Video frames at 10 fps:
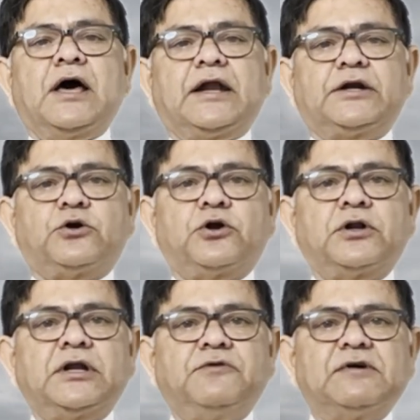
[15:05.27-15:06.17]
return on
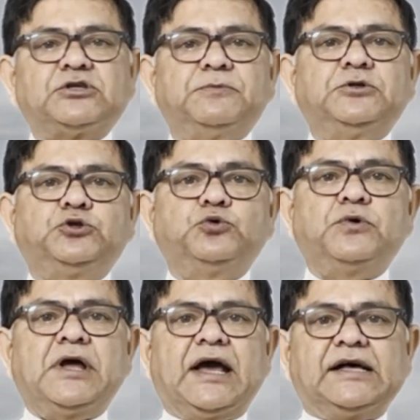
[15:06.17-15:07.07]
investment to
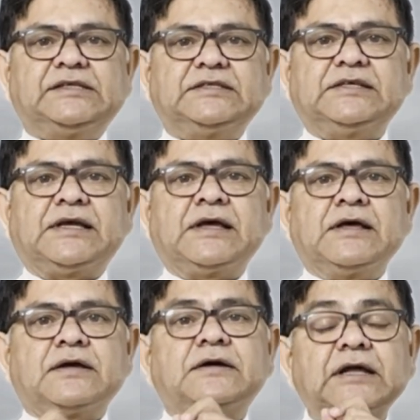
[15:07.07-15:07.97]
assessing
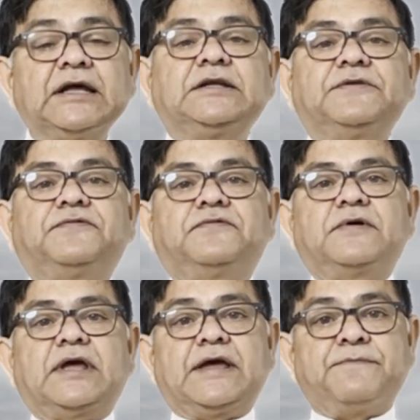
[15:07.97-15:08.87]
collective
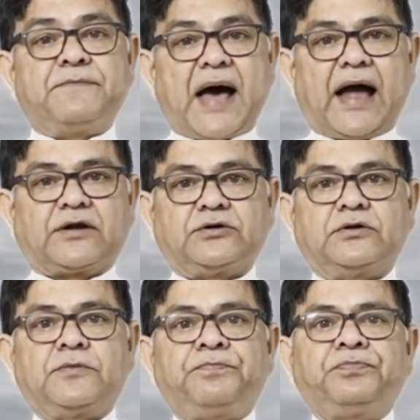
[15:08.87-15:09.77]
impact.
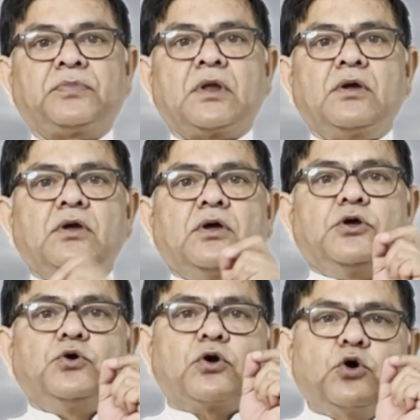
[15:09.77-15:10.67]

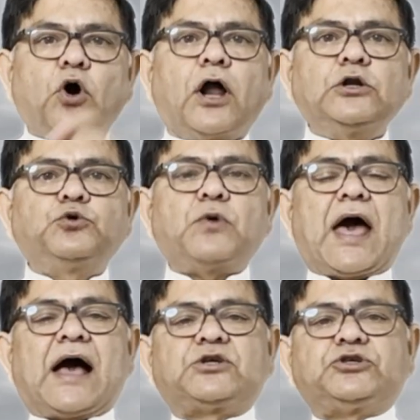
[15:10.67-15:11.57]
Your call to
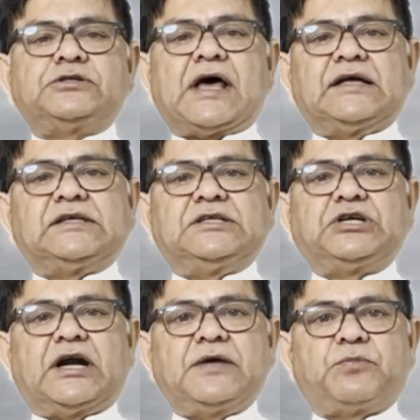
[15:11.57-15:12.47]
action as
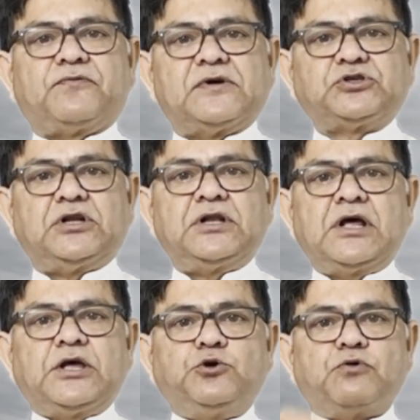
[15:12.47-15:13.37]
HRD professional,
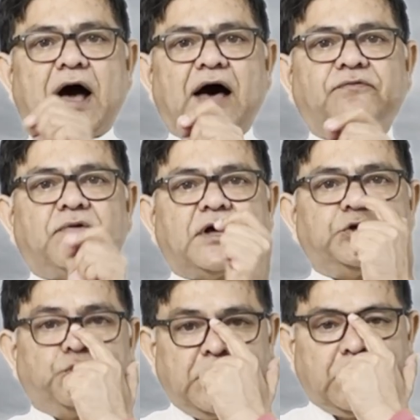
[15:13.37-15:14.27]
you have a
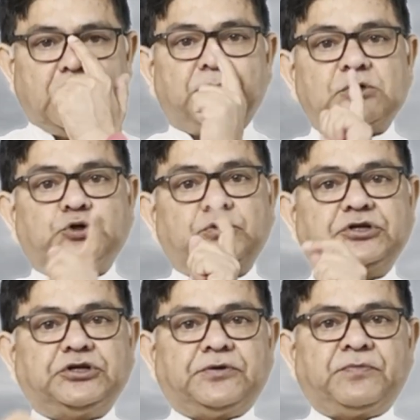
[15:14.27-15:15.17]
unique
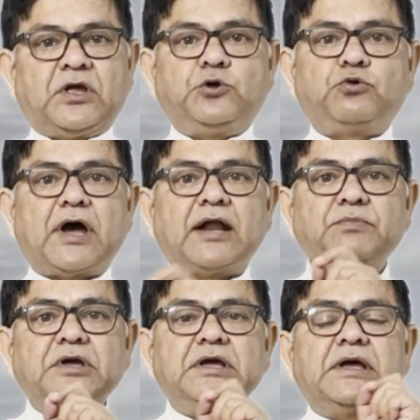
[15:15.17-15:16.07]
opportunity. You can
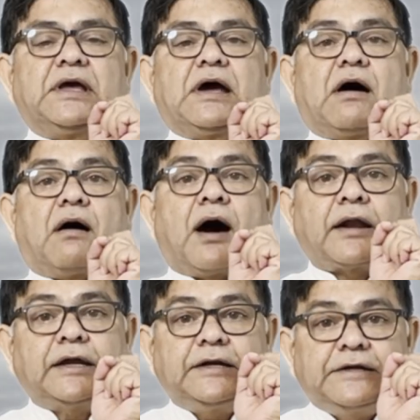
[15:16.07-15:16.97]
be
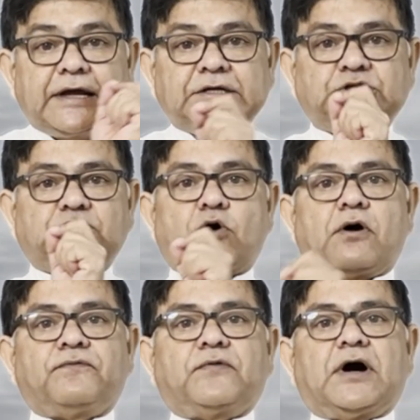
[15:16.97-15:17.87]
architects
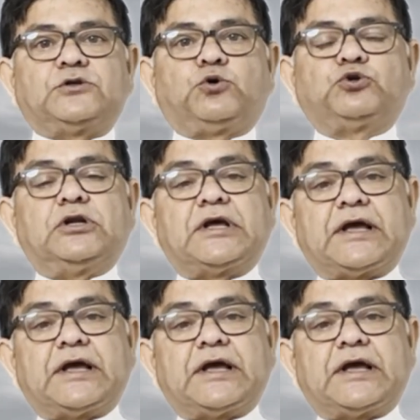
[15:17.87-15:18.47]
of social